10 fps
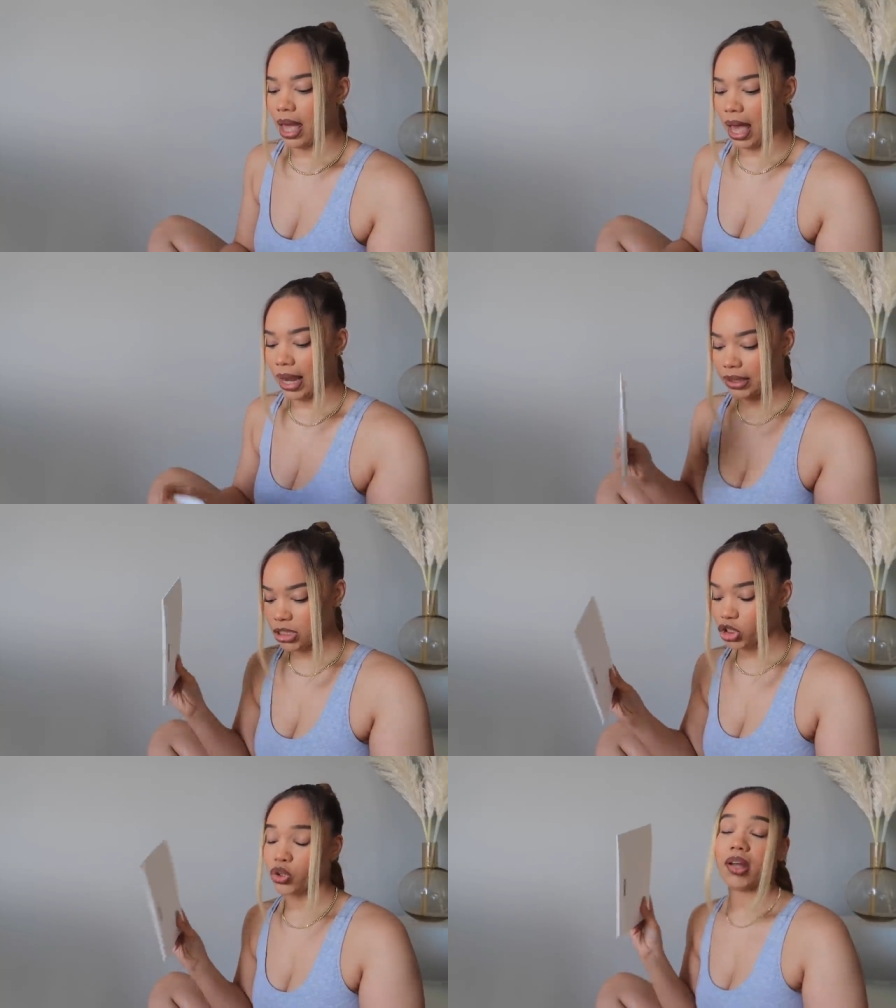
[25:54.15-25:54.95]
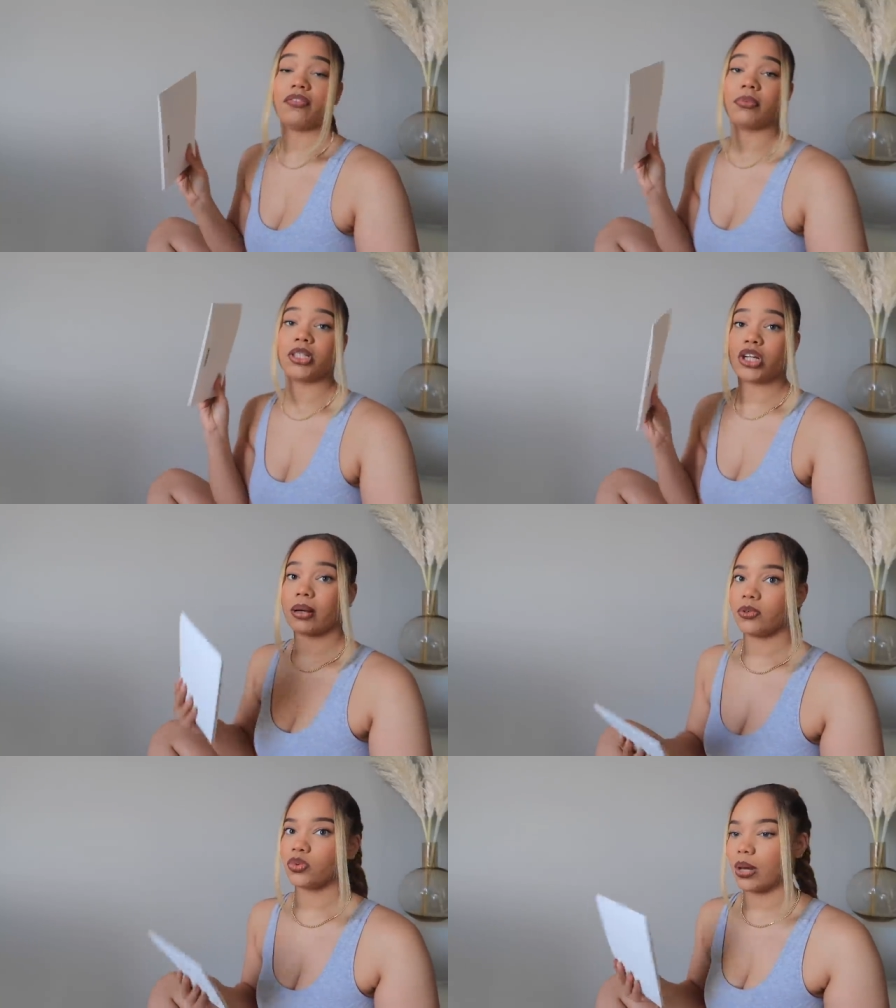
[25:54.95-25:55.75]
I got this straight from the
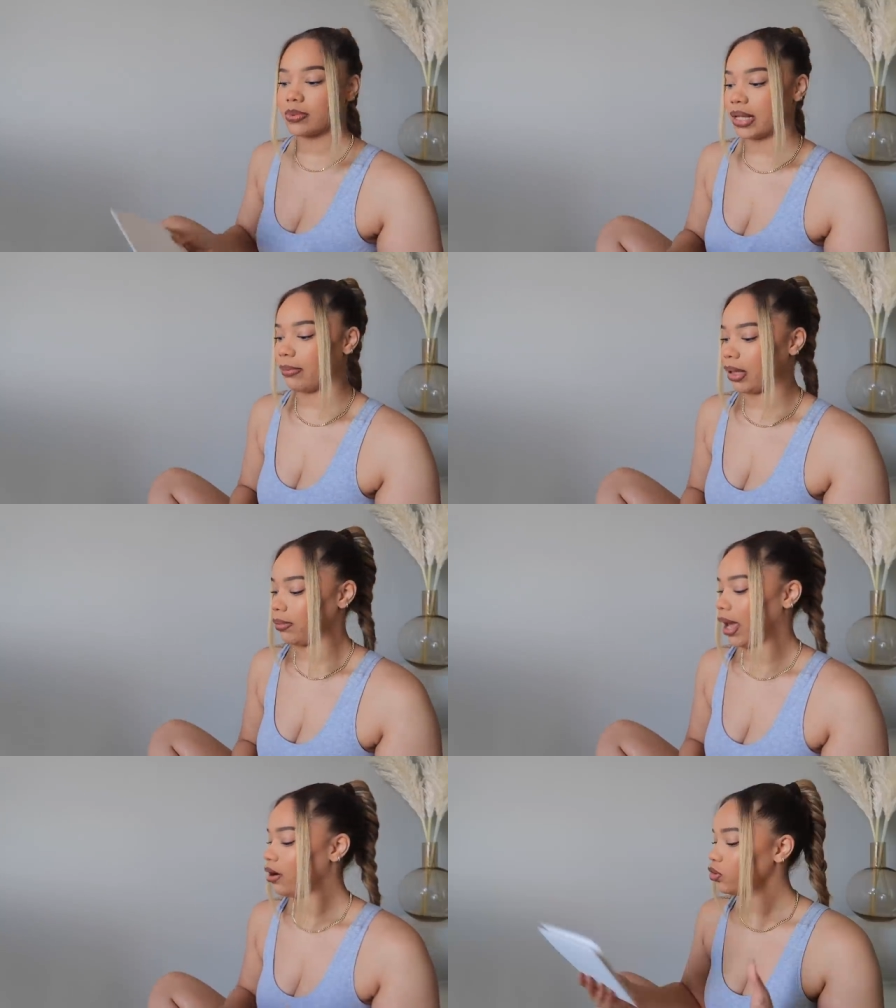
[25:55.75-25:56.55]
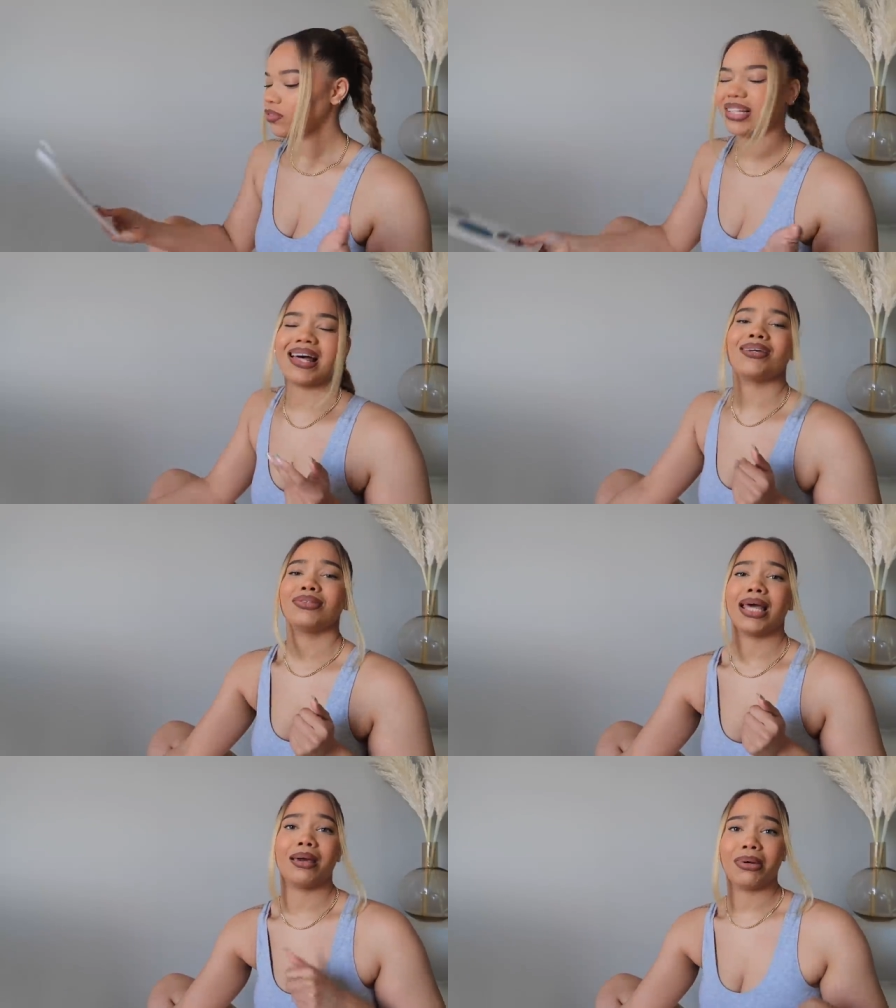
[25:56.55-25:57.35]
Jacques website, by the way. I don't know if that's how you
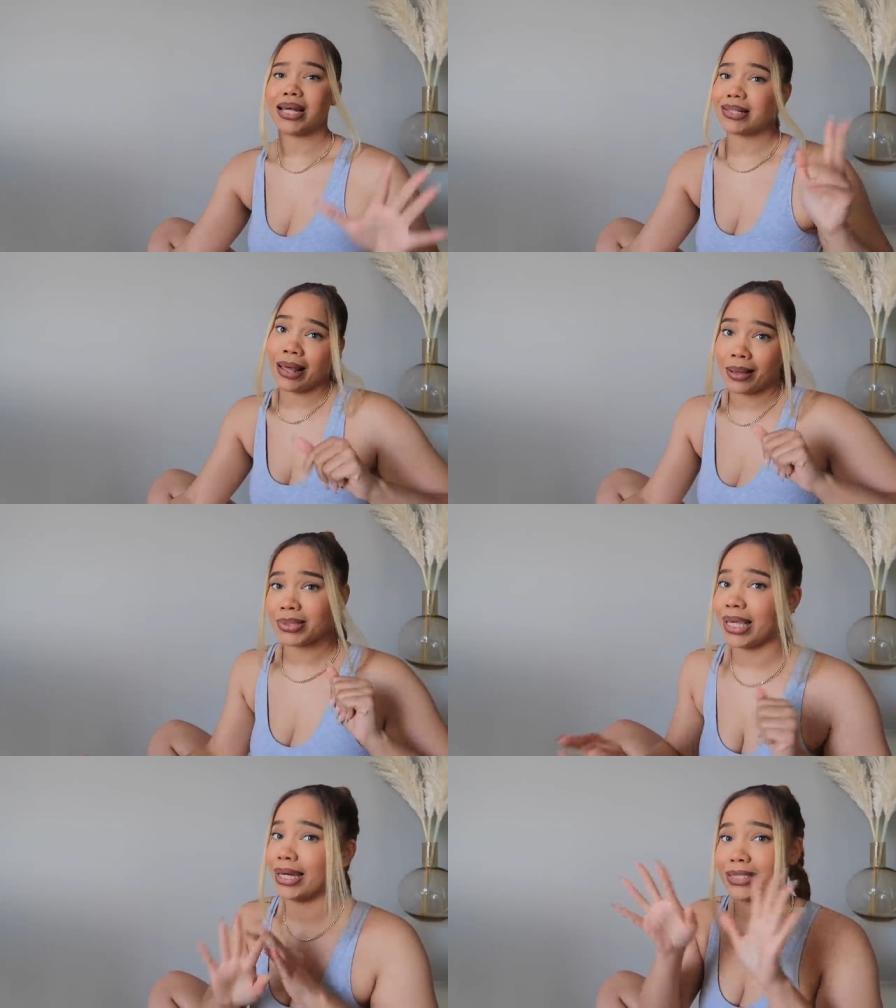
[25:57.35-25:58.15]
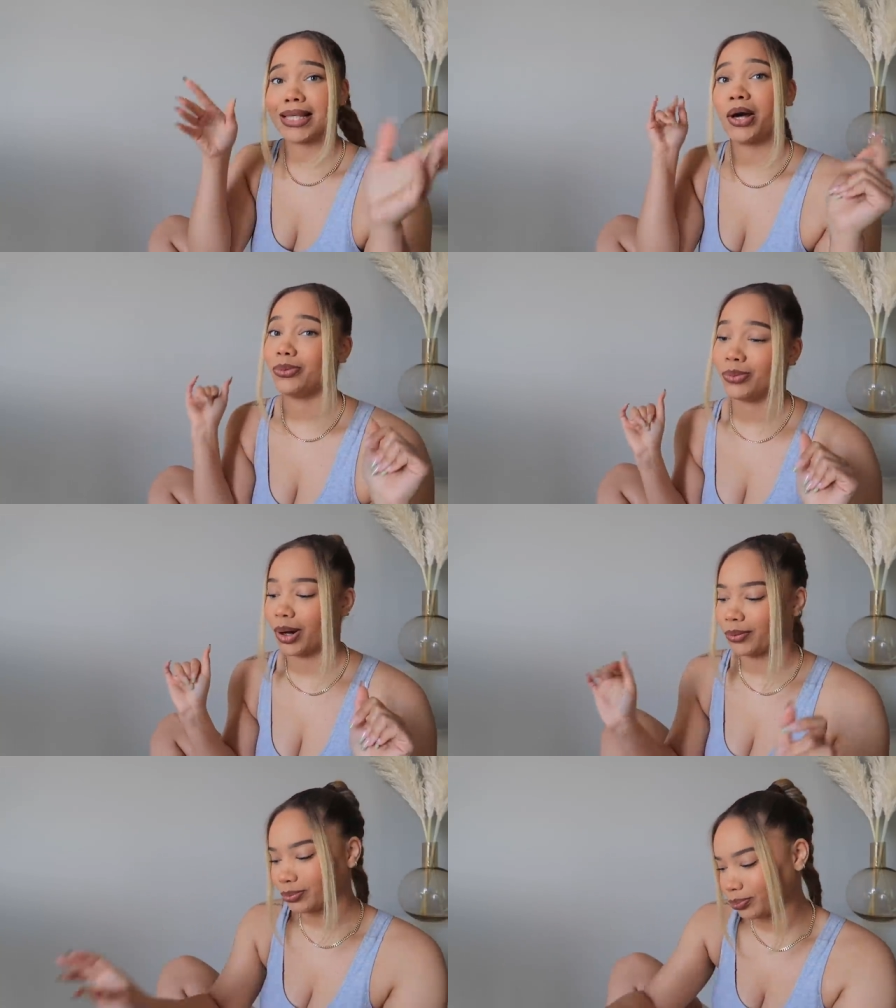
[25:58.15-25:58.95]
say it, but that's how I'm saying it, so you know.